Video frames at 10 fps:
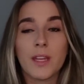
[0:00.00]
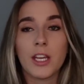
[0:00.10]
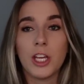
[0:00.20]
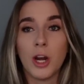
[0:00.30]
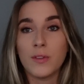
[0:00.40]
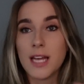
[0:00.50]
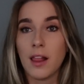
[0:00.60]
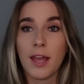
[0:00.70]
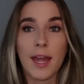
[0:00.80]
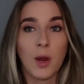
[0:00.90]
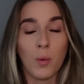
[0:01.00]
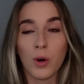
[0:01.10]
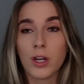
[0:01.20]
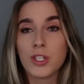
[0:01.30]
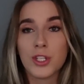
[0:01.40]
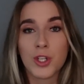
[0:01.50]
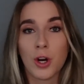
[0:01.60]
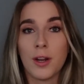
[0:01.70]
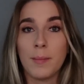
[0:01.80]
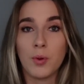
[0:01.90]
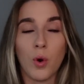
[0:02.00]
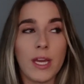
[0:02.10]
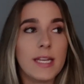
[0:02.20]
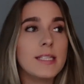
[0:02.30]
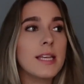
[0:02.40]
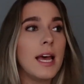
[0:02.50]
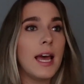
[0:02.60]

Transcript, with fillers: you know, delegating work to certain employees.